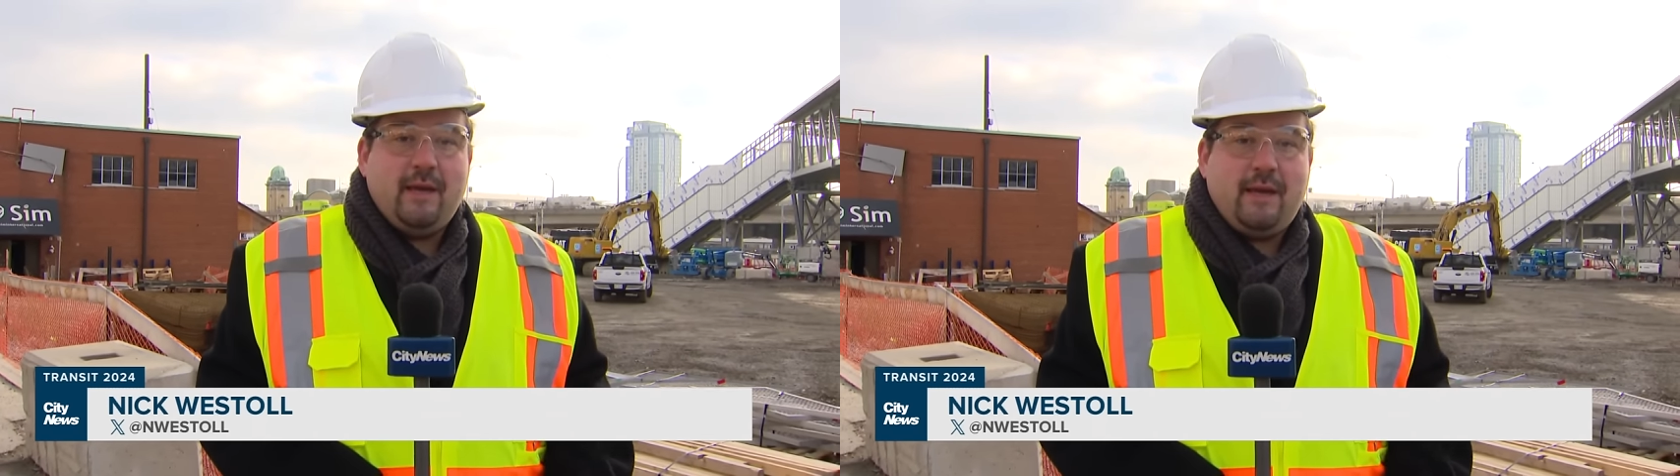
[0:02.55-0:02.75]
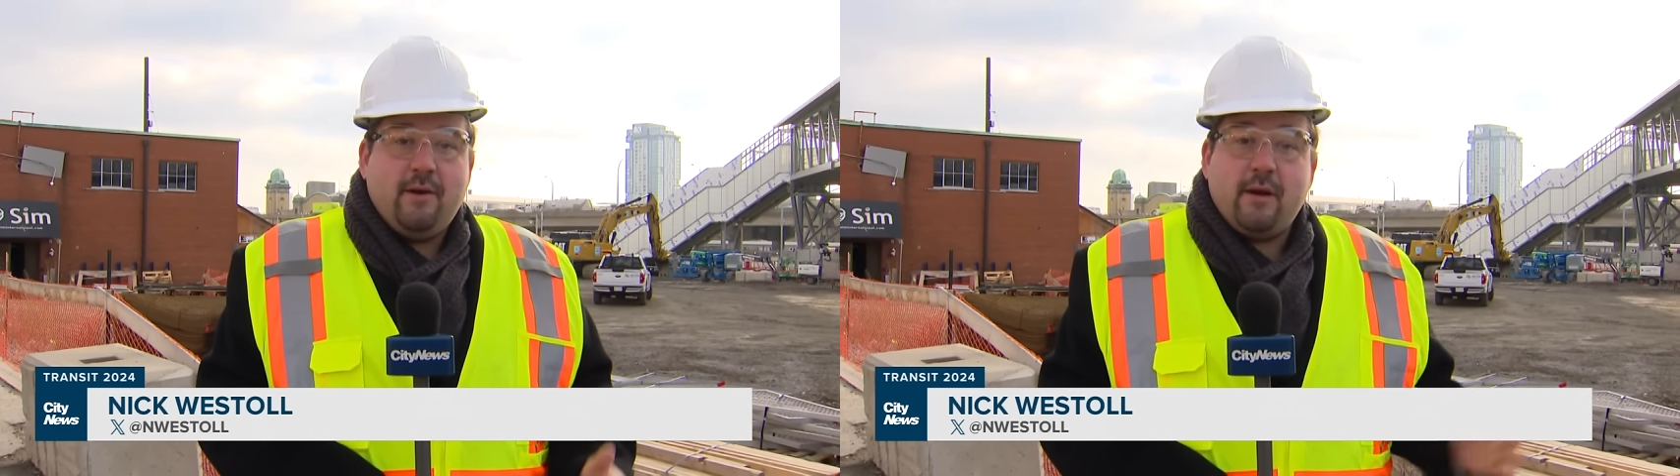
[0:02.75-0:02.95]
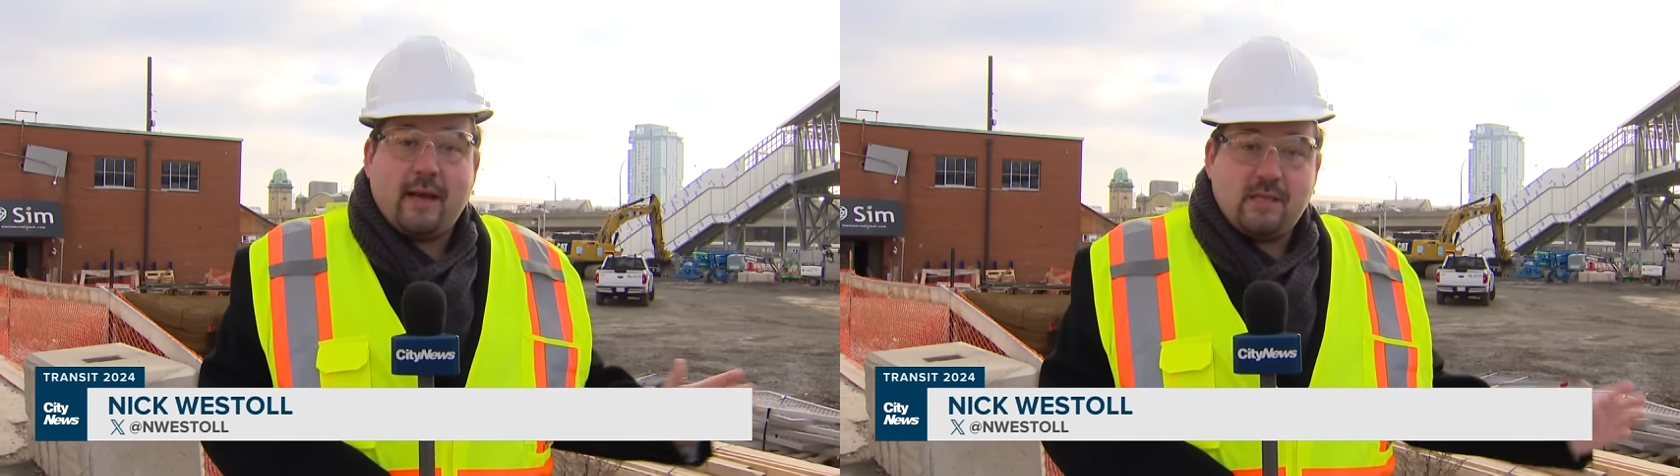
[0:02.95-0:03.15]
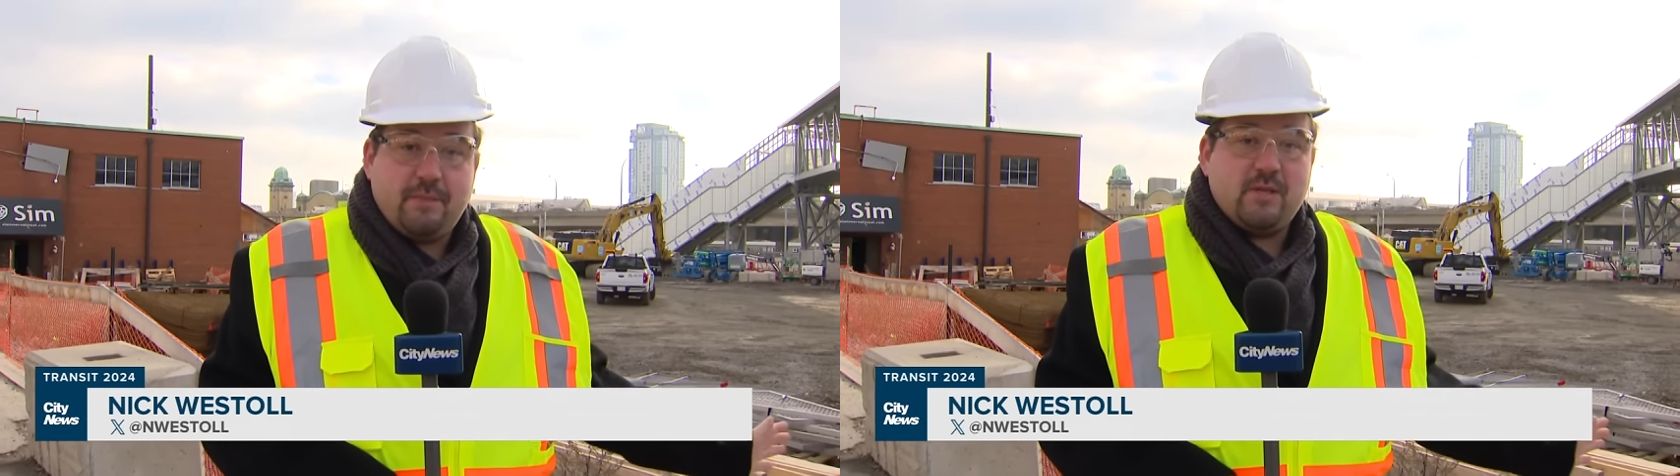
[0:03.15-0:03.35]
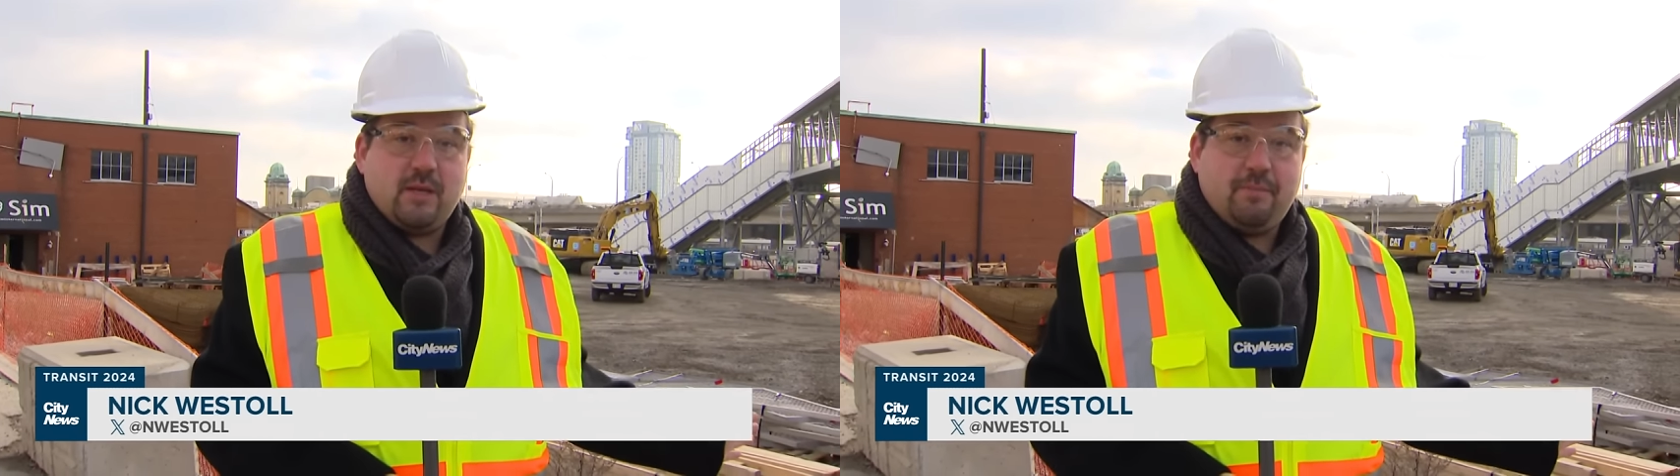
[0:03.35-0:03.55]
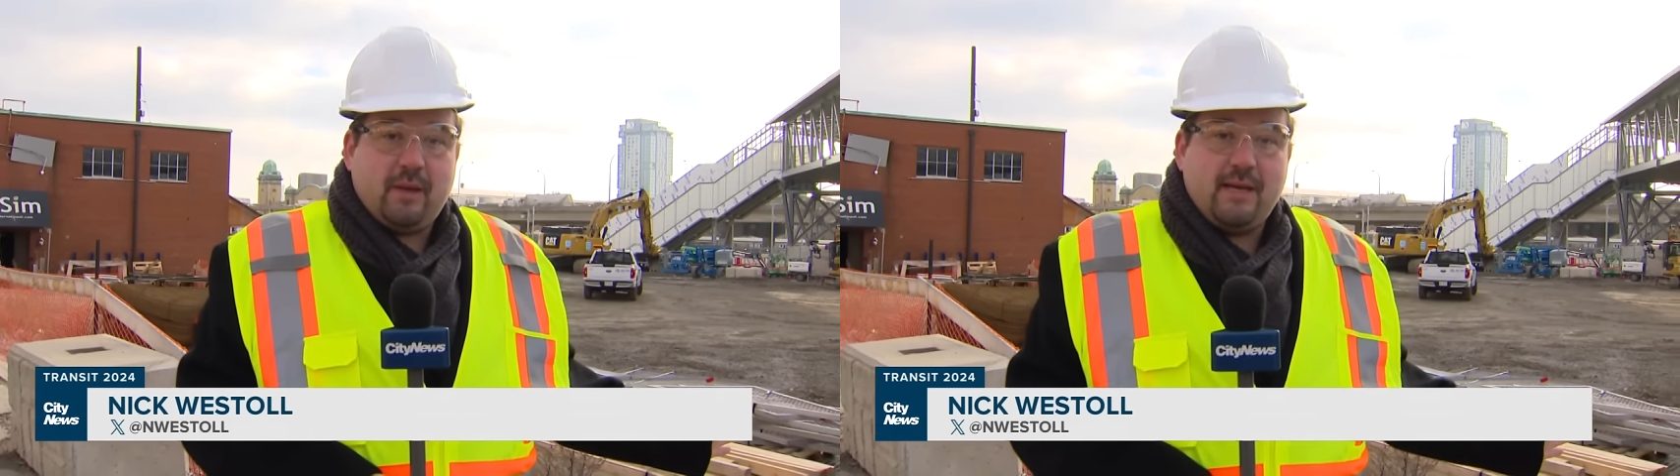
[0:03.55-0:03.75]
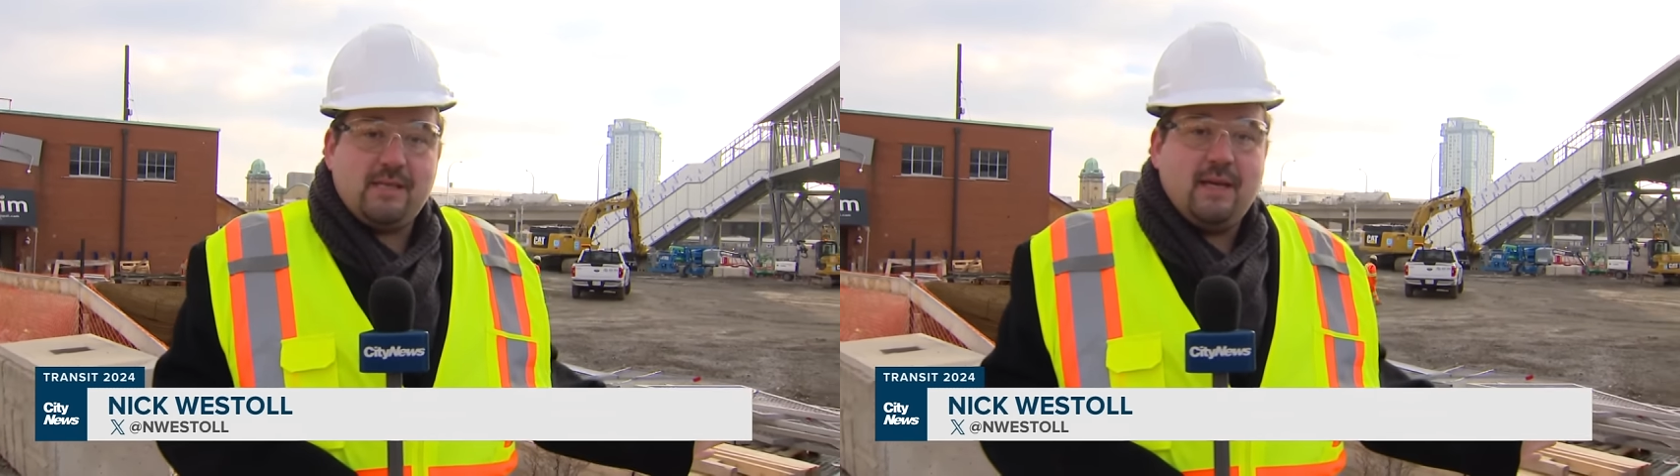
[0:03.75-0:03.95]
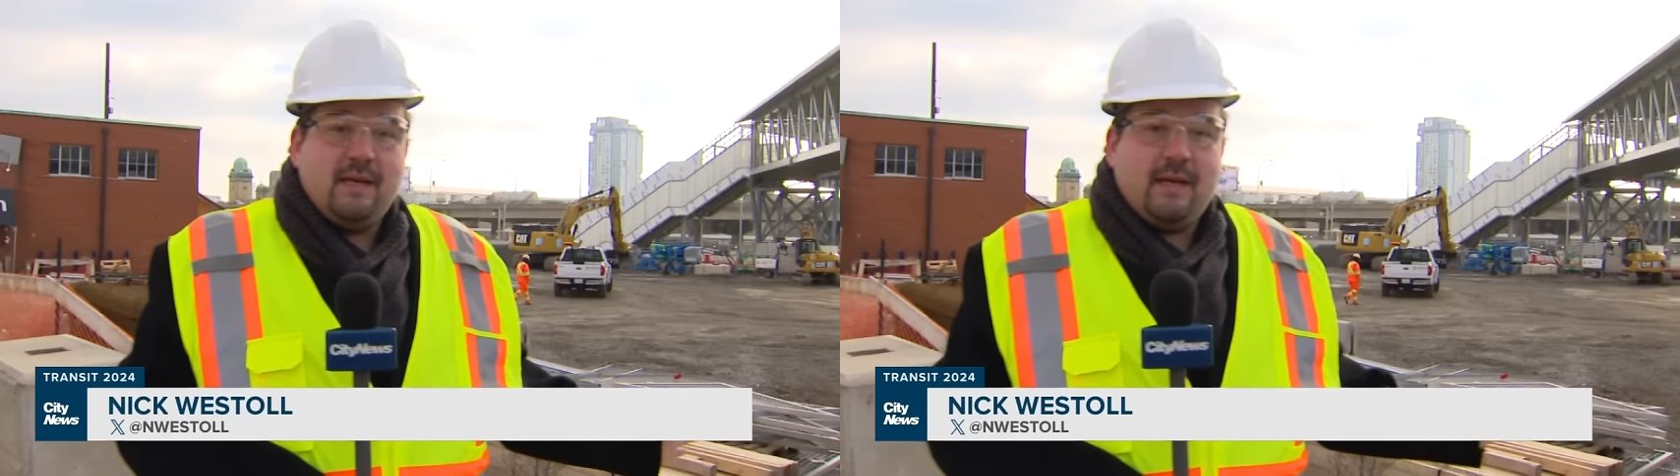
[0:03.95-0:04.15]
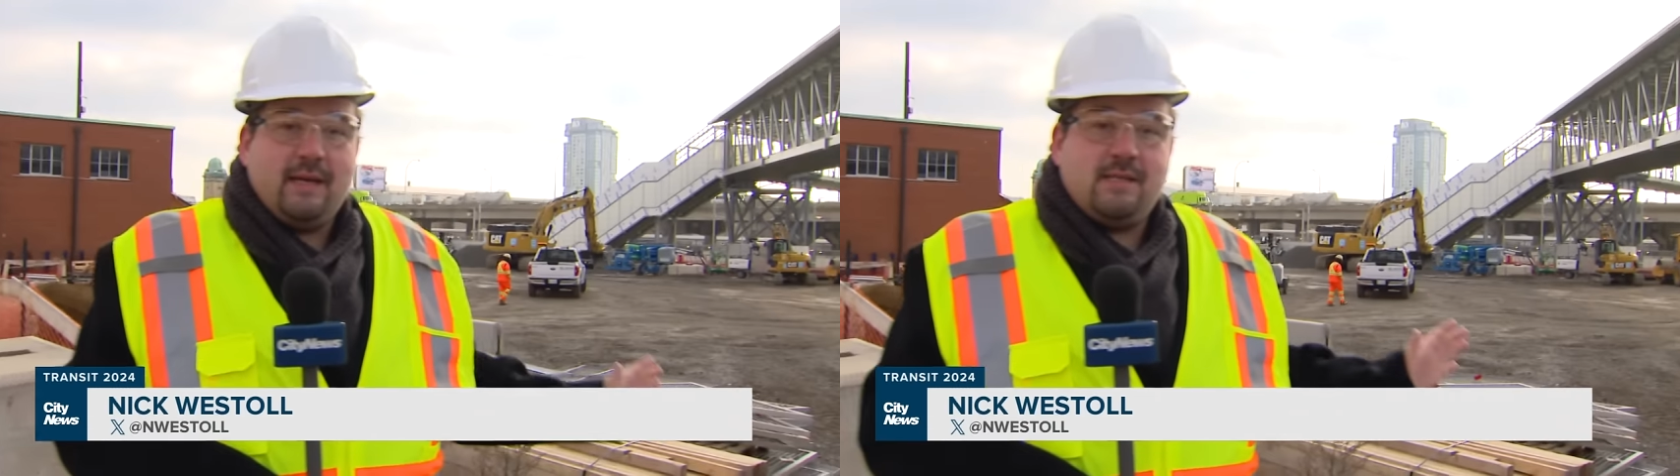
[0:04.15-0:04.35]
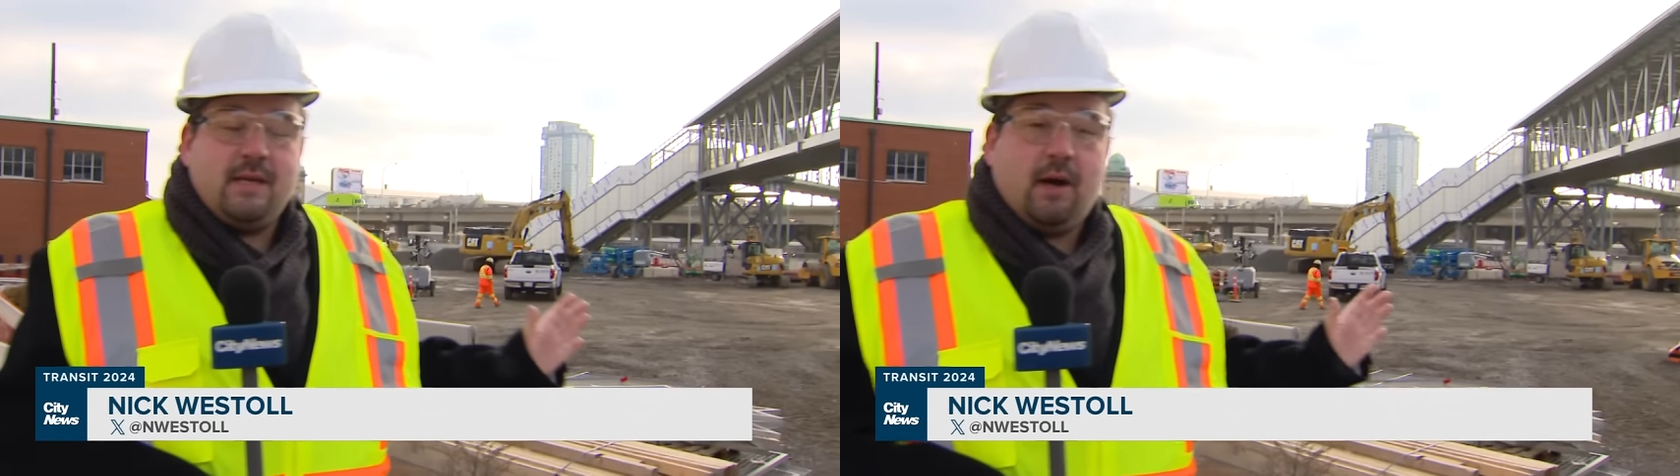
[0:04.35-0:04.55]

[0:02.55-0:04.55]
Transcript: here at Exhibition Place is the